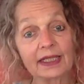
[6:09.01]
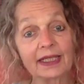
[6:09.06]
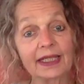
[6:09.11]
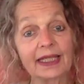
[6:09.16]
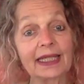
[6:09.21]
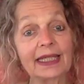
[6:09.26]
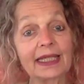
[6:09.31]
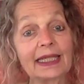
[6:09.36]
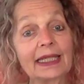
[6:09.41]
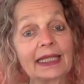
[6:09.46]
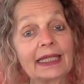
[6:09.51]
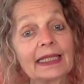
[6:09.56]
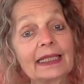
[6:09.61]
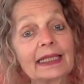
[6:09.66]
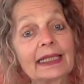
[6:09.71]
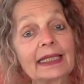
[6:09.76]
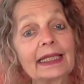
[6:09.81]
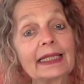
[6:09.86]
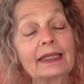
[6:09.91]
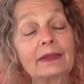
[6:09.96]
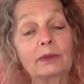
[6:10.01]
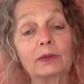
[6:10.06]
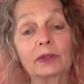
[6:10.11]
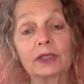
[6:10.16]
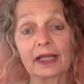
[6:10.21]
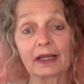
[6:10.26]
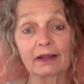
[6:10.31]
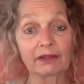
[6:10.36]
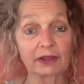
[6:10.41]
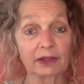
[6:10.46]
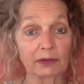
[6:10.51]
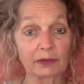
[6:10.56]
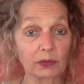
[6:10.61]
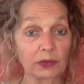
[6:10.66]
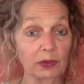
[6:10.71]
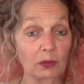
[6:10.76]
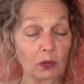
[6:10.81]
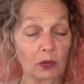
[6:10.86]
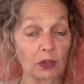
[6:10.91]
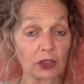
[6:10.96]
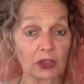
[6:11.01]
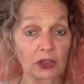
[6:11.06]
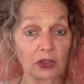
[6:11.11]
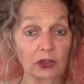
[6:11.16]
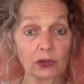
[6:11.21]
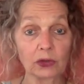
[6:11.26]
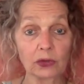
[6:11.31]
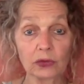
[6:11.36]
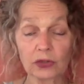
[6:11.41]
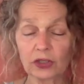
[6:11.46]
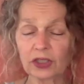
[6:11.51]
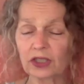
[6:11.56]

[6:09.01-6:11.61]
heal it, whatever we want to use.